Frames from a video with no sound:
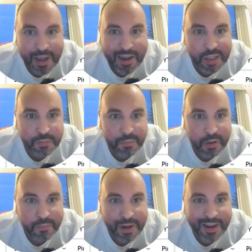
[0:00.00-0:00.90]

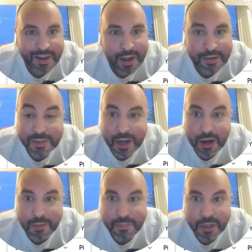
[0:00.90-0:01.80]
Expo by
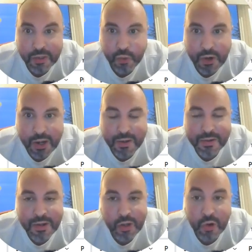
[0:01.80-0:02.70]
Zierman as well.